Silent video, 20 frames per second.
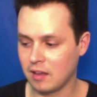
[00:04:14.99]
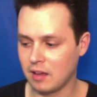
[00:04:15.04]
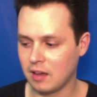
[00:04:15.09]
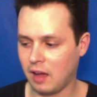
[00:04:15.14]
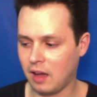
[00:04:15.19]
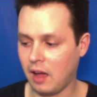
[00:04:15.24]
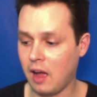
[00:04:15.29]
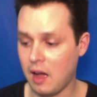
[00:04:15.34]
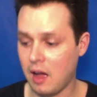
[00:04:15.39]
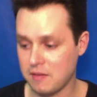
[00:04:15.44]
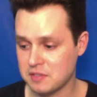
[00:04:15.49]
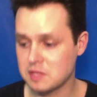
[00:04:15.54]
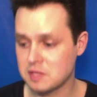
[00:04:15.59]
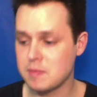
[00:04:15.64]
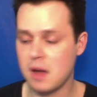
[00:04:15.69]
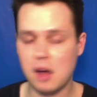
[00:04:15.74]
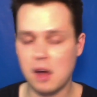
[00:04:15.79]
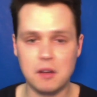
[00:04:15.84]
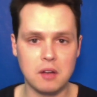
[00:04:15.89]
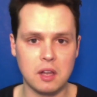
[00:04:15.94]
I've
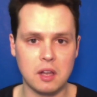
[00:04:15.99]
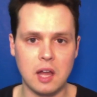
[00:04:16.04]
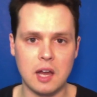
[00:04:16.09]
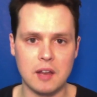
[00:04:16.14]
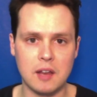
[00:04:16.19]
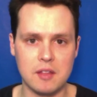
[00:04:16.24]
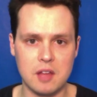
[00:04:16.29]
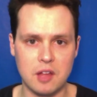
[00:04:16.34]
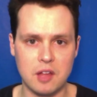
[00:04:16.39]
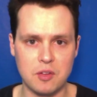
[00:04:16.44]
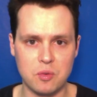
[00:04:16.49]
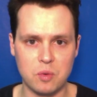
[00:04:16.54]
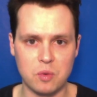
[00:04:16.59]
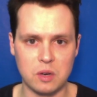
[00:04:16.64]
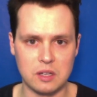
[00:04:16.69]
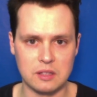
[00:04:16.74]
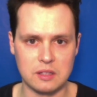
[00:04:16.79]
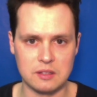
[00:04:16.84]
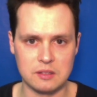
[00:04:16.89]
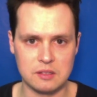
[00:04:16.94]
smelled a lot of the other
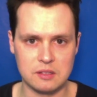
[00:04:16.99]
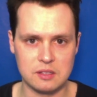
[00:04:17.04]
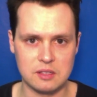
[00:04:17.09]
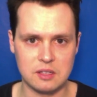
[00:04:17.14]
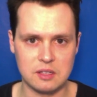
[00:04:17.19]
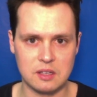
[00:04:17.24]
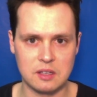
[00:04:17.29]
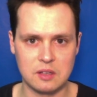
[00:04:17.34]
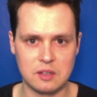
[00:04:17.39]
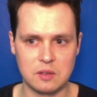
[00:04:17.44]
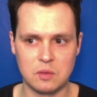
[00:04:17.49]
ones